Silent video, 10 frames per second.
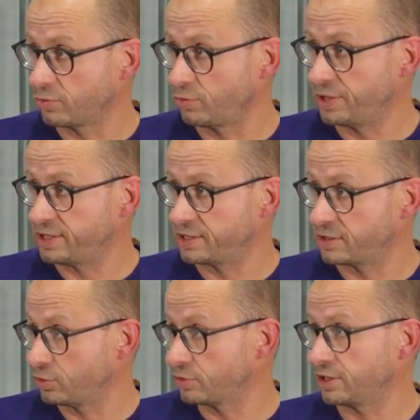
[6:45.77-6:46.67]
with
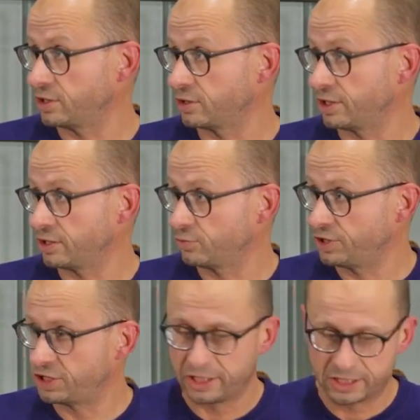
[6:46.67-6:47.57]
your technical debt,
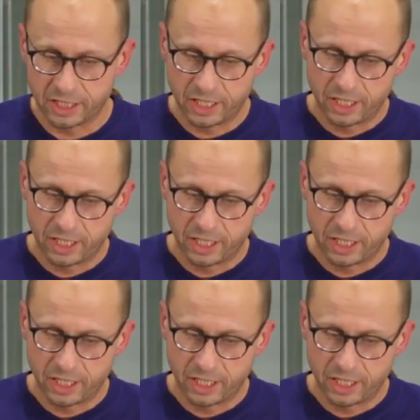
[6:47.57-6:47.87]
which is